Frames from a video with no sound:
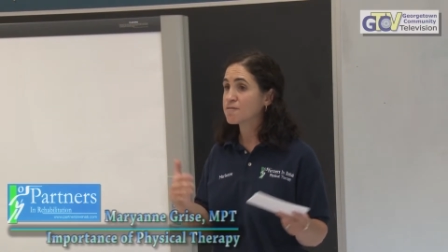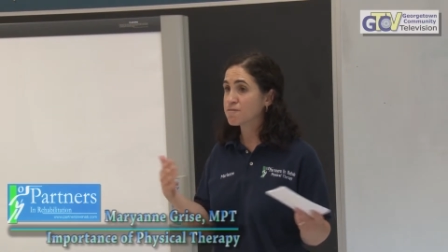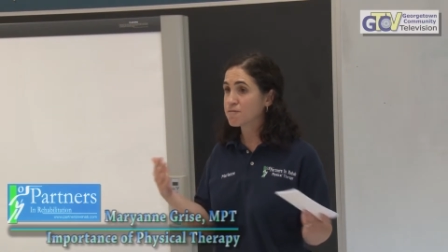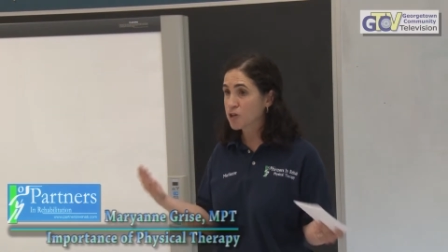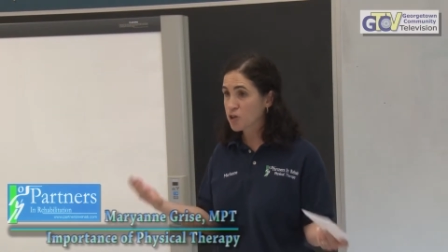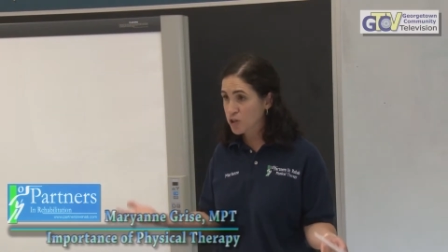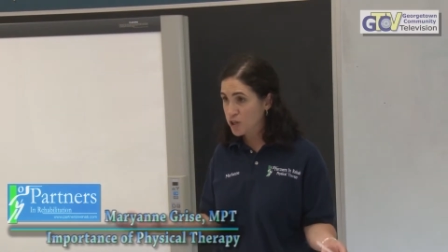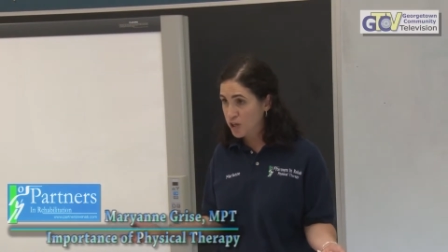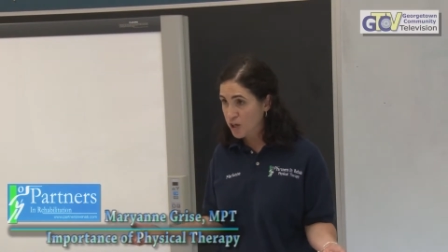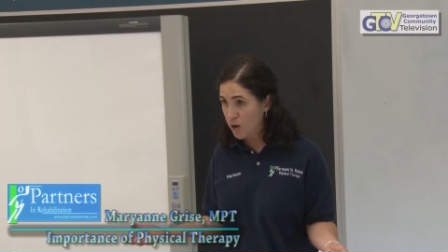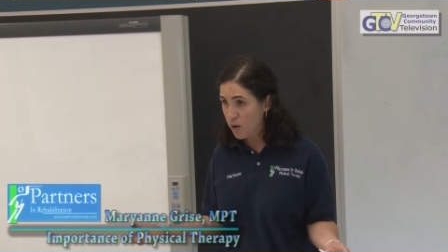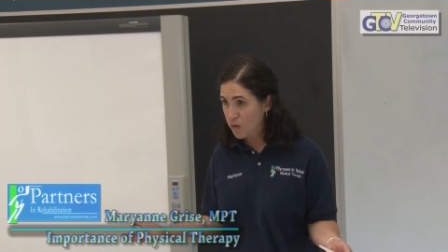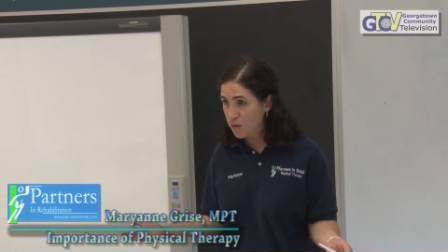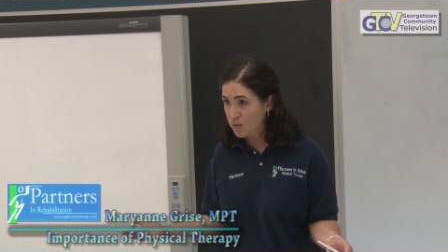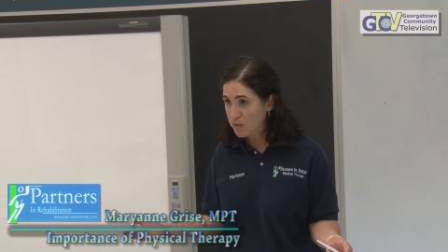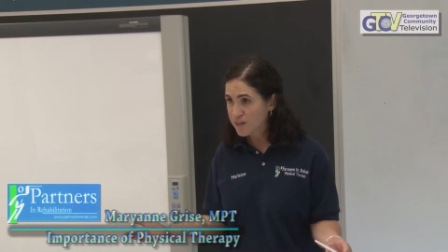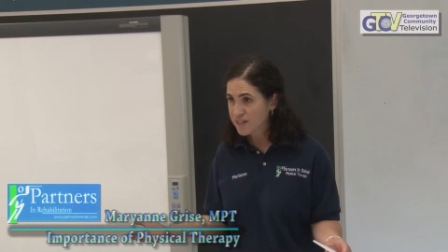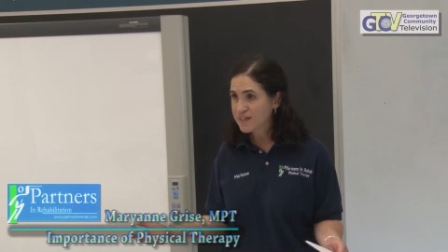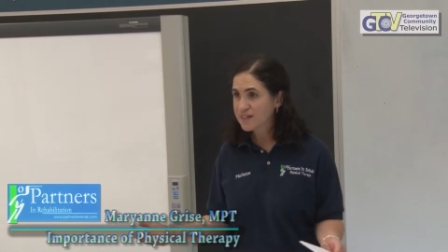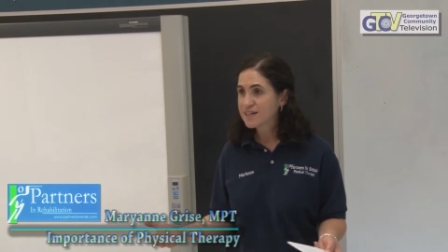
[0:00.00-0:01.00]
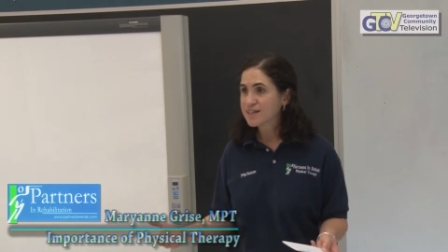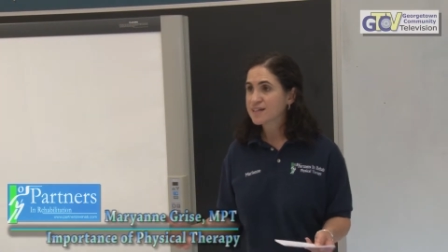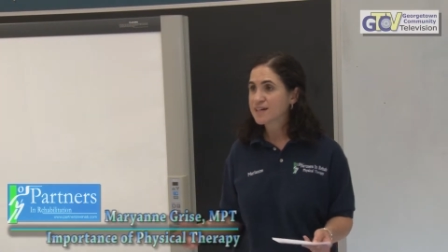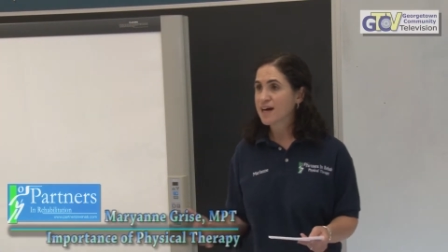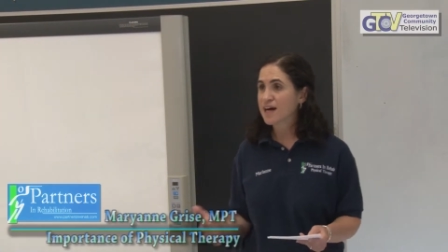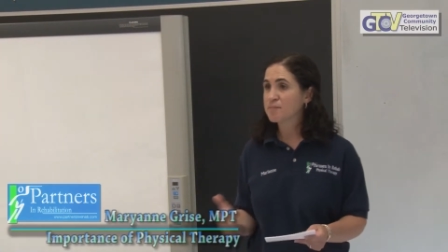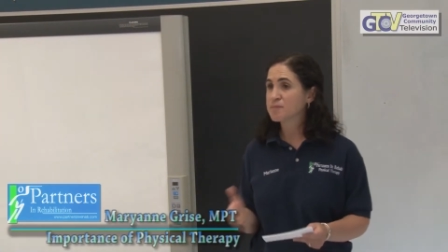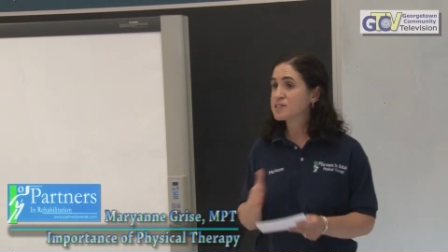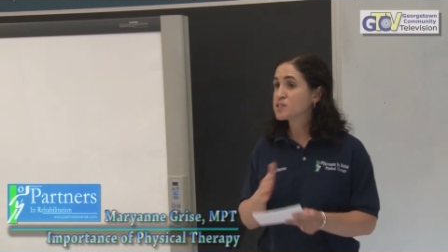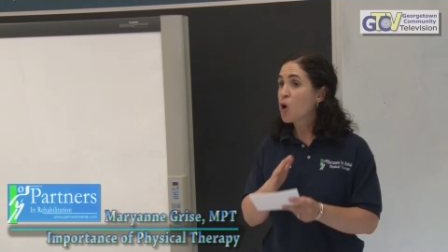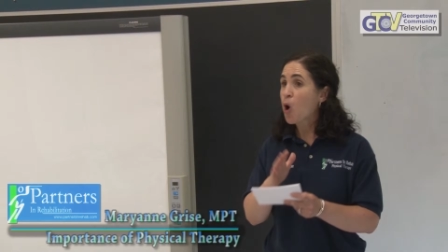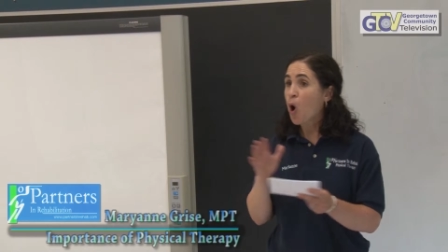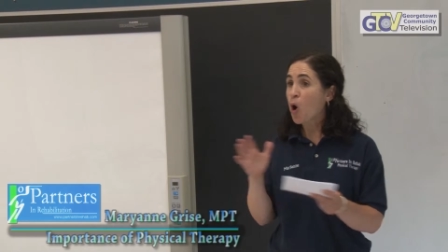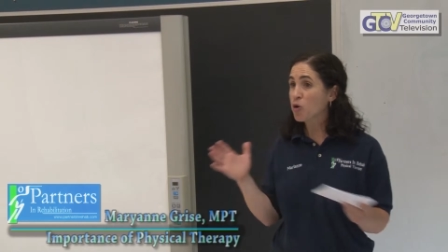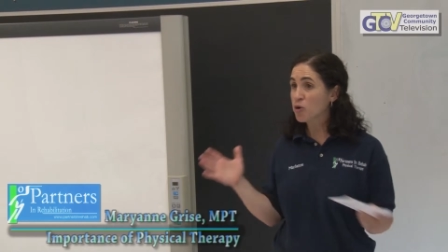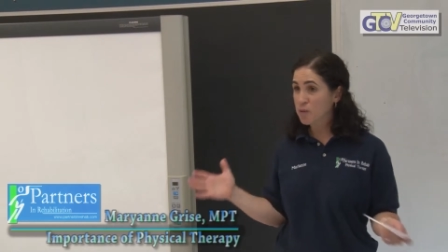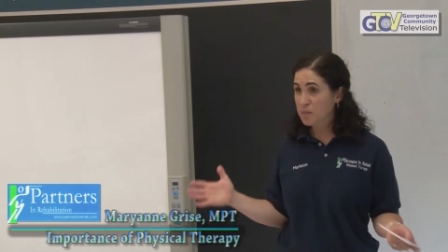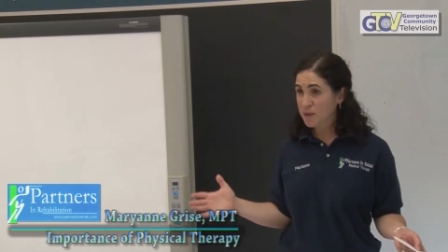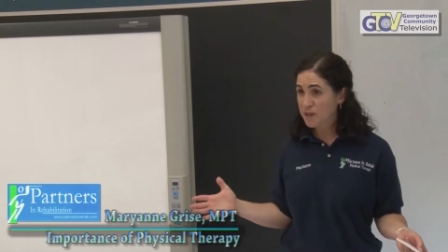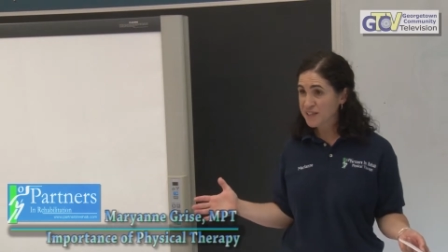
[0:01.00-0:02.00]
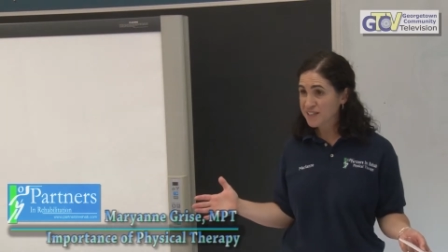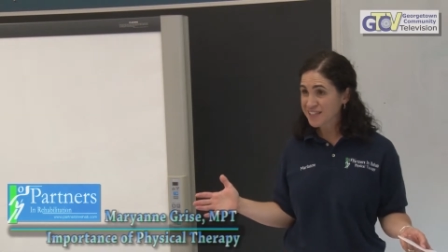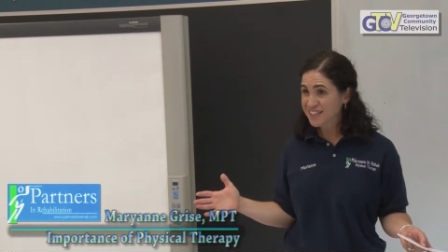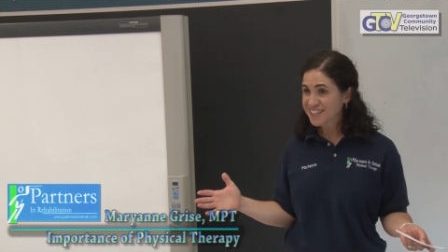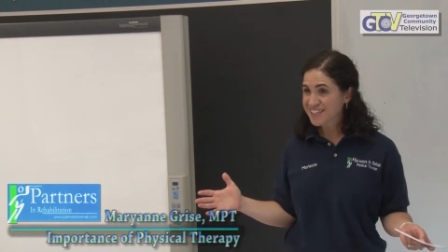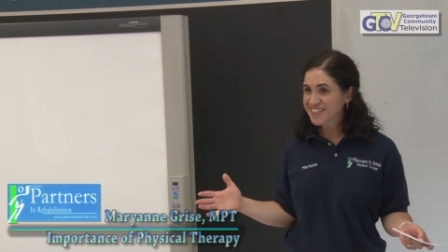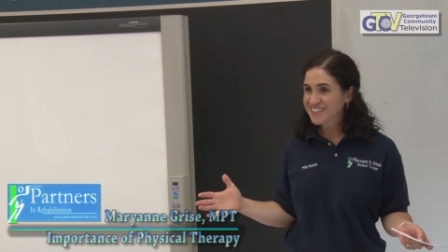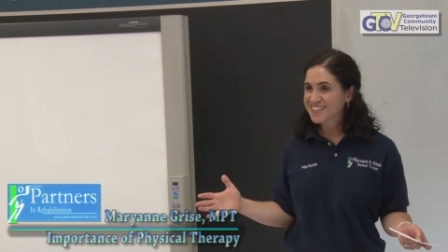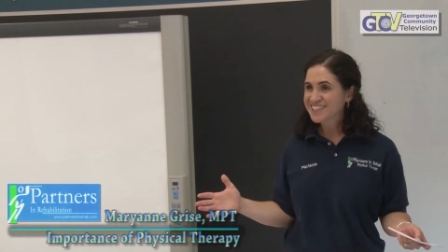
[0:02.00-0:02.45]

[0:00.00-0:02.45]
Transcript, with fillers: vertigo. Um, it's horrible.